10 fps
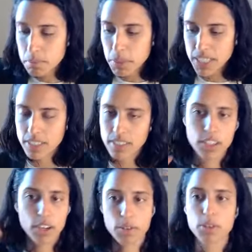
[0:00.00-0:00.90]
but
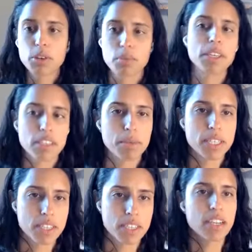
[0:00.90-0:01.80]
you know, you, you can basically
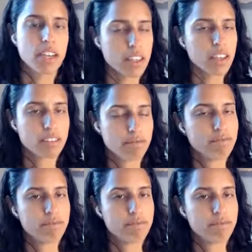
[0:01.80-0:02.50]
mix it into anything